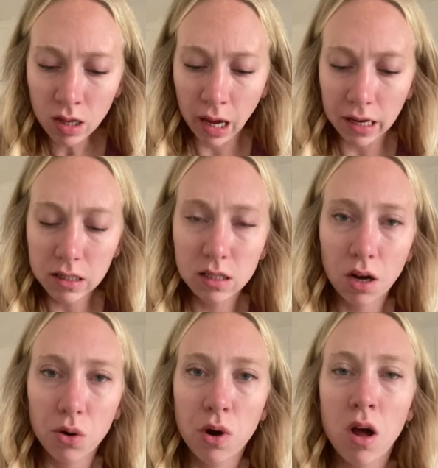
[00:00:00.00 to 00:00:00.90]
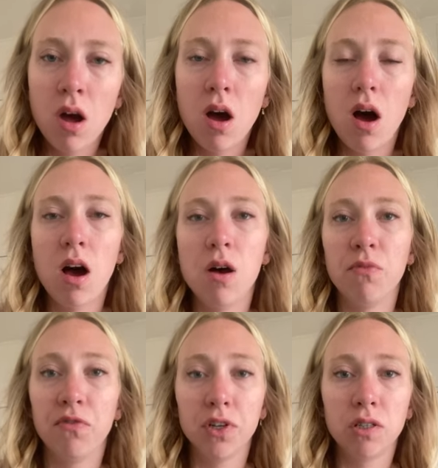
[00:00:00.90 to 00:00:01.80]
Okay, so
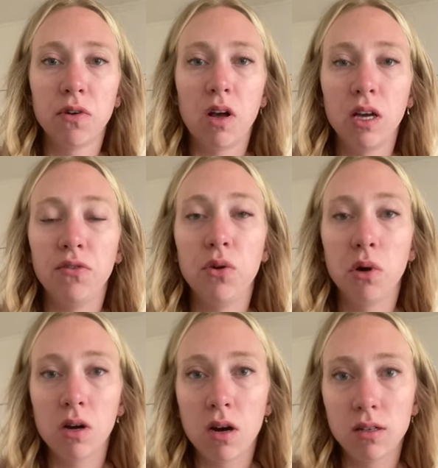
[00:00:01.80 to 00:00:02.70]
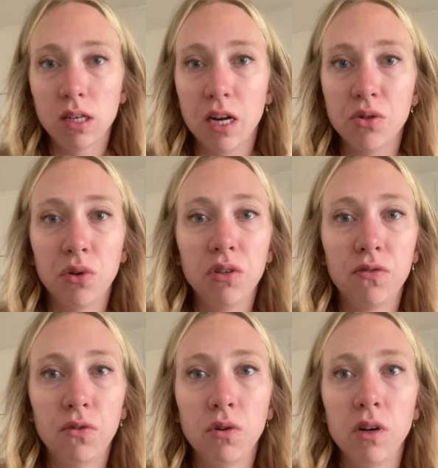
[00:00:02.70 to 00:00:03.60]
um, first of all, if you are not scheduled
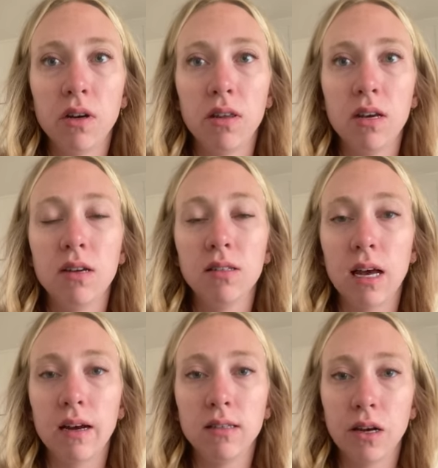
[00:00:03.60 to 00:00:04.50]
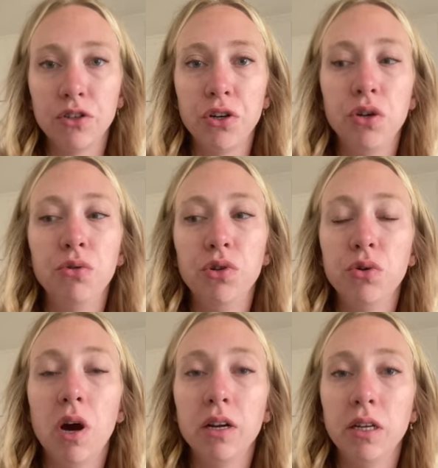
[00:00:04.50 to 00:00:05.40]
for the second session, you do
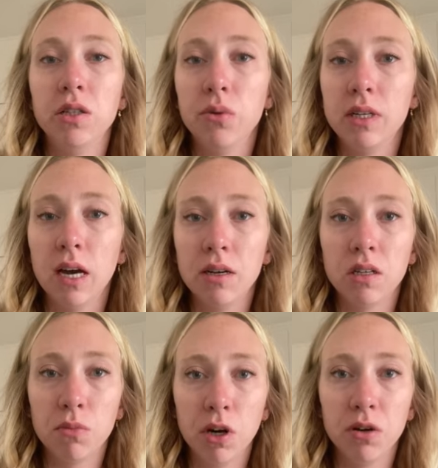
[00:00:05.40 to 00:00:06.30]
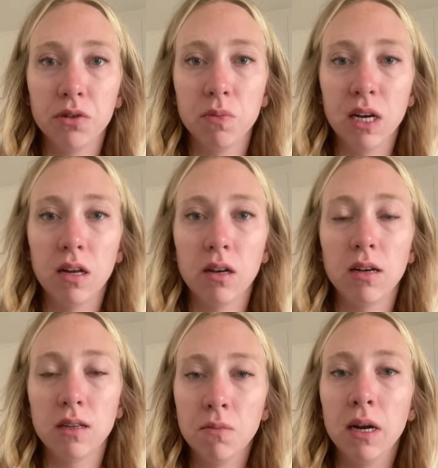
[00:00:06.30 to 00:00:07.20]
not need to attend tomorrow's meeting.
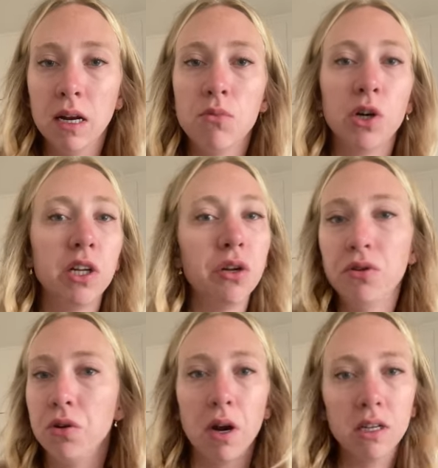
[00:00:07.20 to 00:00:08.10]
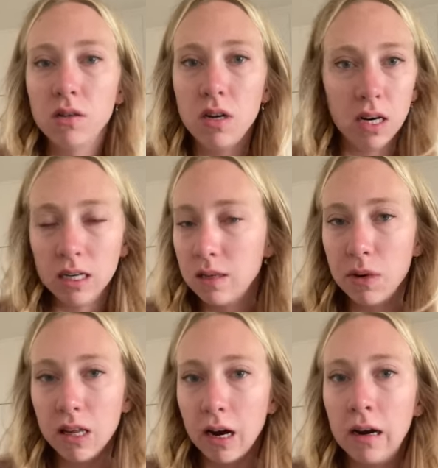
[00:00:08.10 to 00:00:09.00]
As in Monday morning, you do not need to
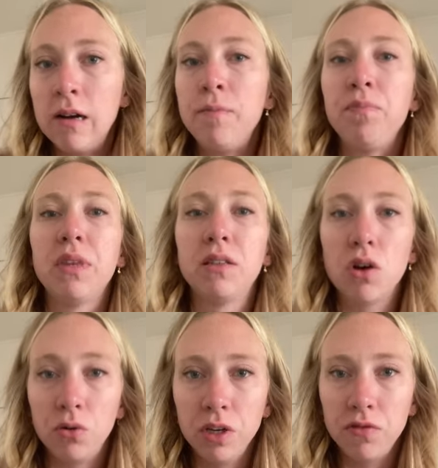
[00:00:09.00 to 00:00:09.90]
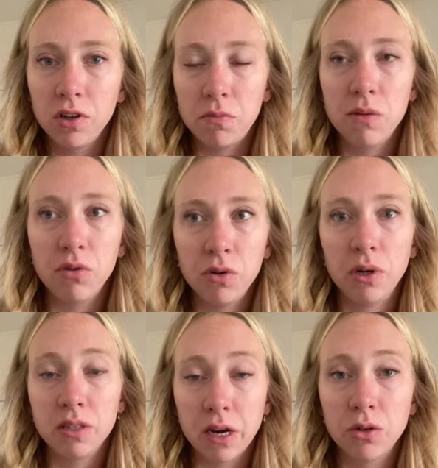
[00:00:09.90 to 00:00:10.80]
be there. That's only for the people who are
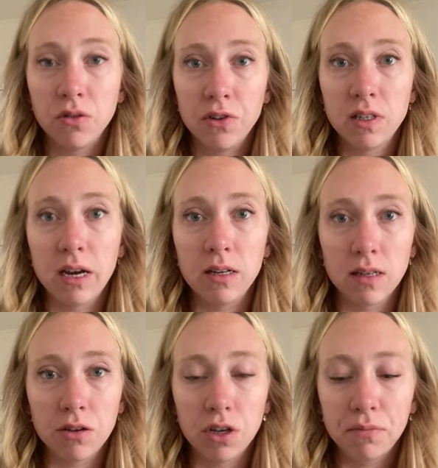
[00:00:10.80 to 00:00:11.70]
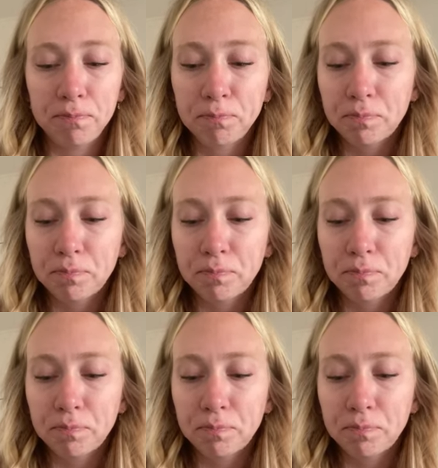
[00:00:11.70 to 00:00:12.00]
scheduled for second session.